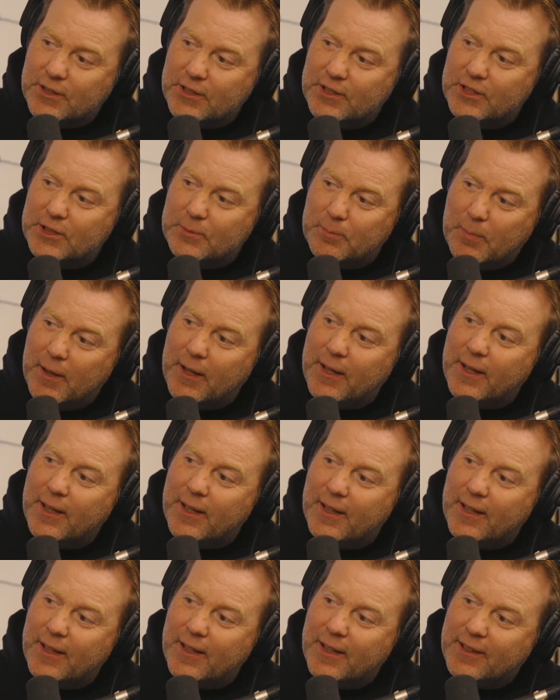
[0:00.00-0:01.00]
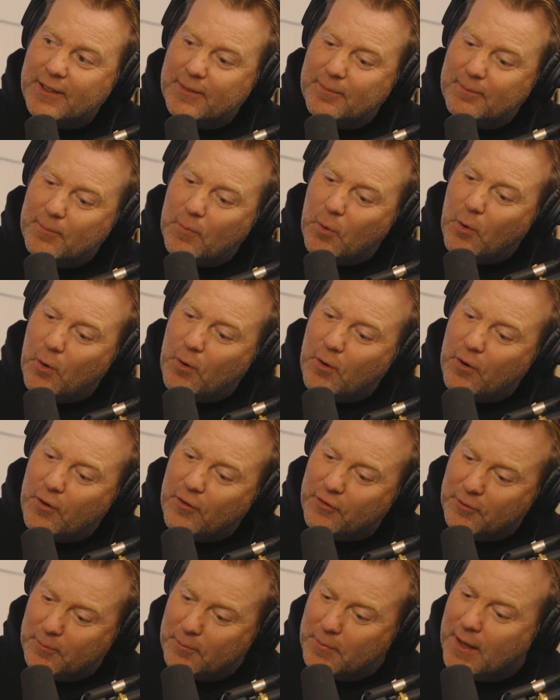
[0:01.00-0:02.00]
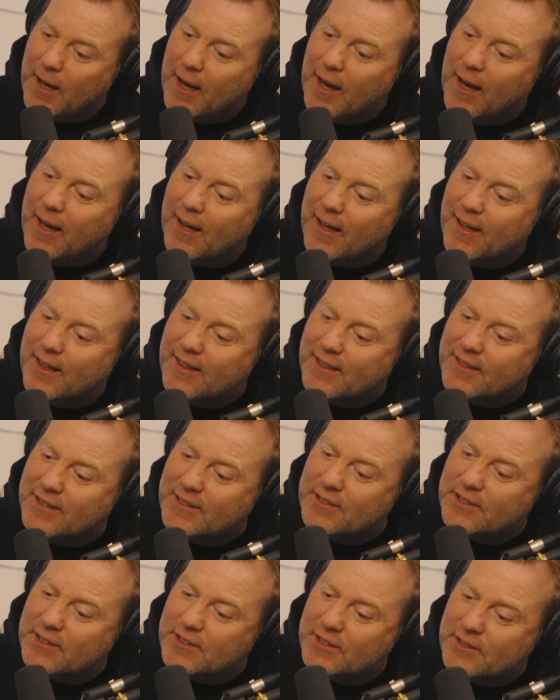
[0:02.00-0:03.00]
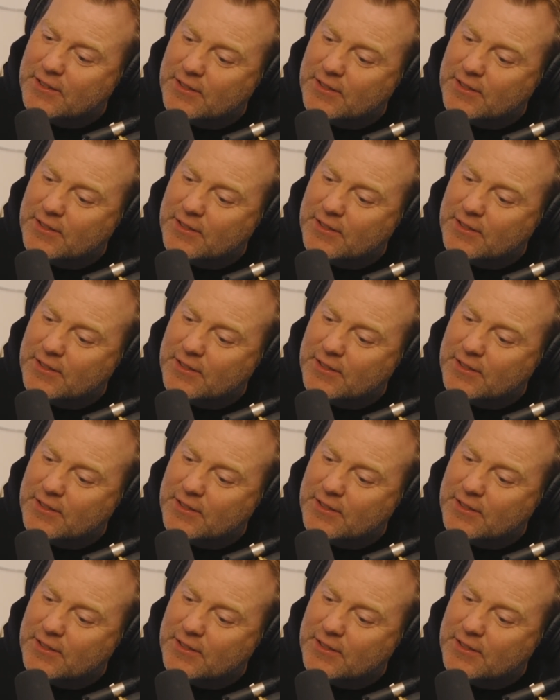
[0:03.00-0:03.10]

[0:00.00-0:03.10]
expect more from guys.